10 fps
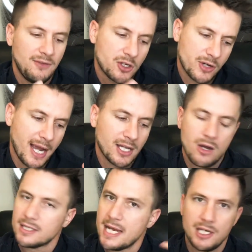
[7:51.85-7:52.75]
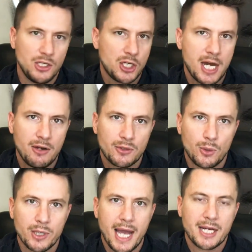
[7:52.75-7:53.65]
If you create content and you share it
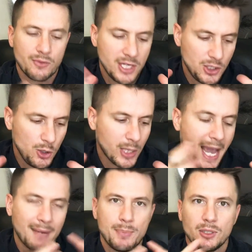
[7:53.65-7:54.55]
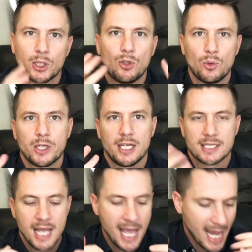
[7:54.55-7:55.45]
through organic reach, you can build an audience.